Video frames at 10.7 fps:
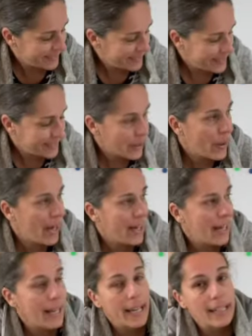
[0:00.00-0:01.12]
So
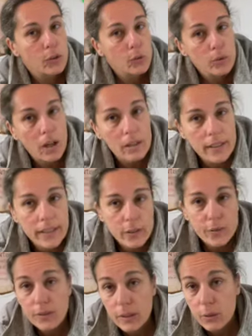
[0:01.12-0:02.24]
I do not
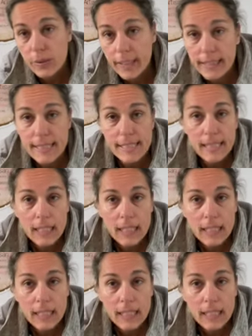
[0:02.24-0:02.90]
give little kids,